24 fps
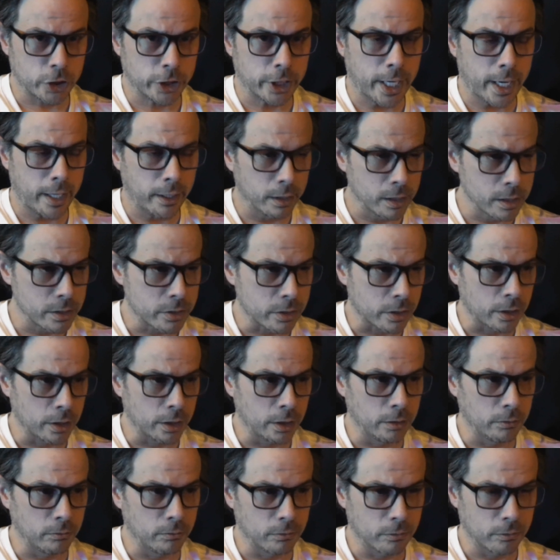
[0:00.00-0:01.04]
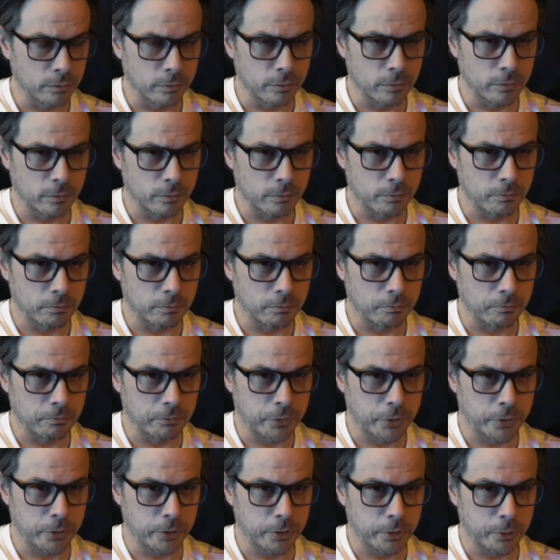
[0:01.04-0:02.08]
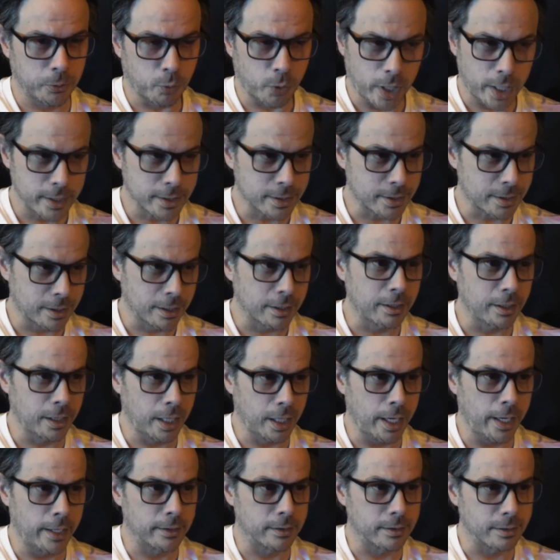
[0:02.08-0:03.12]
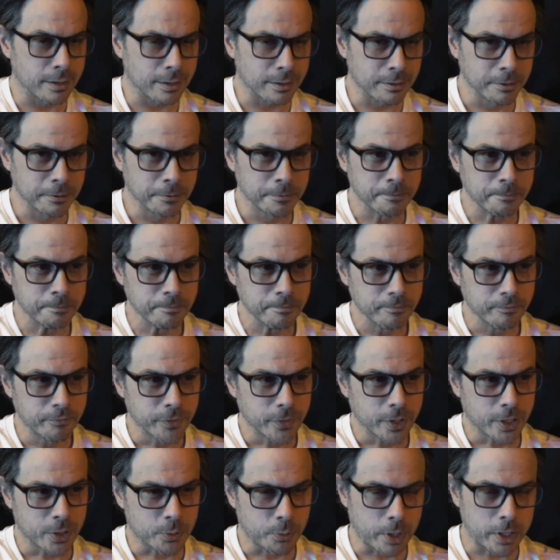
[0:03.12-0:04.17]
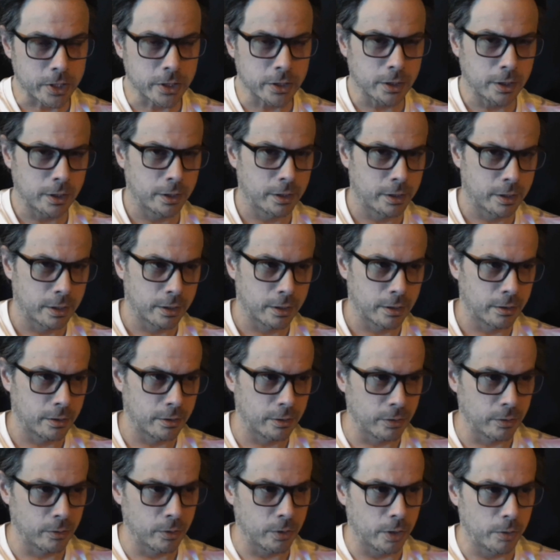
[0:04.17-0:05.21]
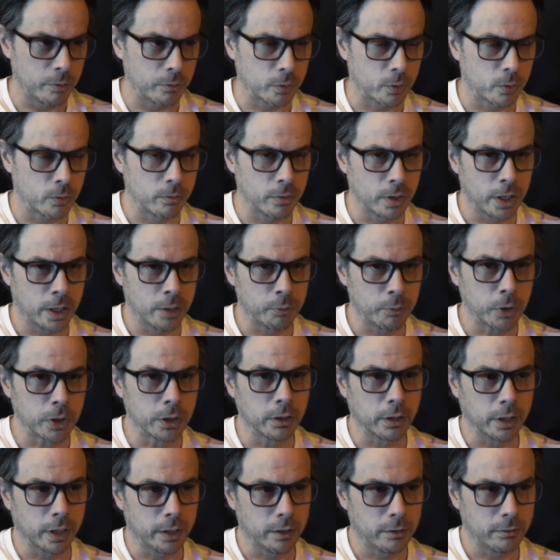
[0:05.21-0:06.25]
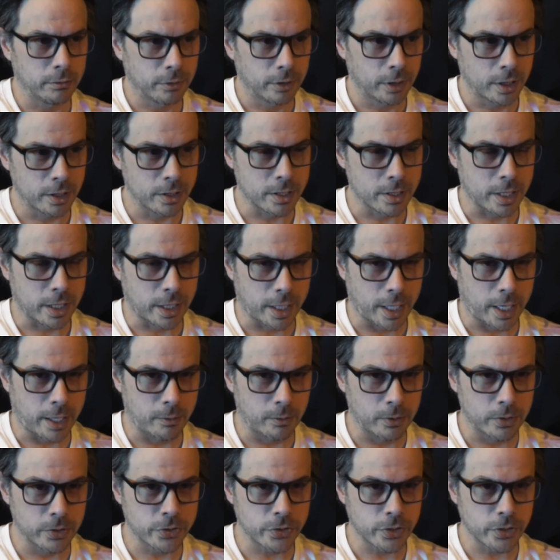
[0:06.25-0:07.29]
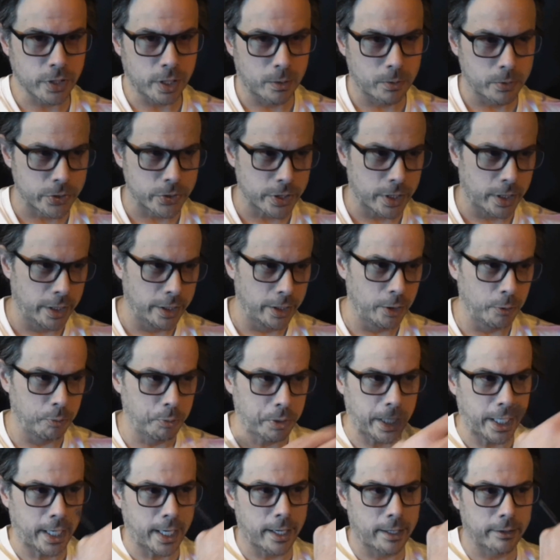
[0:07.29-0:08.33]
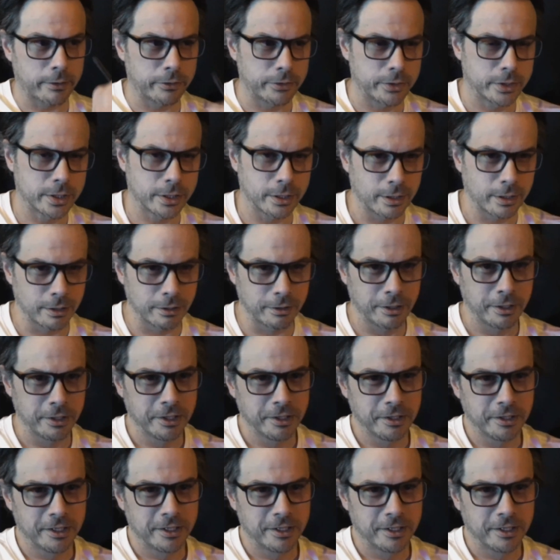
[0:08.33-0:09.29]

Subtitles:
challenging the race to the end, especially the Merly, is that I was on the path to